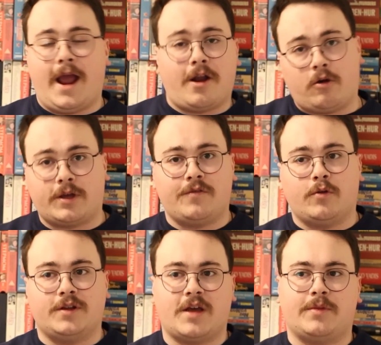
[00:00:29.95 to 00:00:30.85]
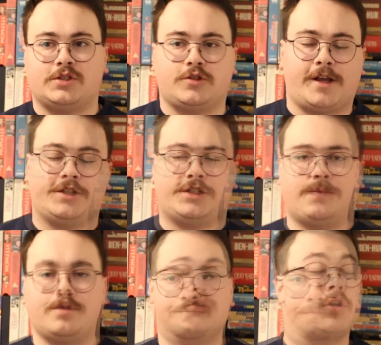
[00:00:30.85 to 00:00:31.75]
and I'll give you a demonstration.
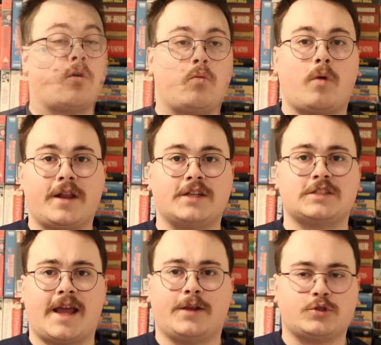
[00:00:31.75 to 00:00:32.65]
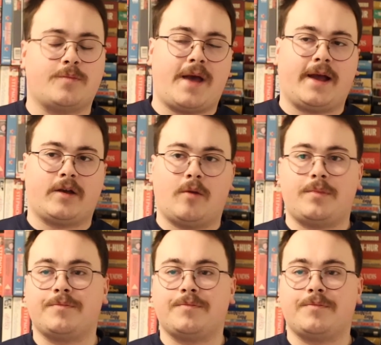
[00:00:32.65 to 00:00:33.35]
So, what is Entra Backup?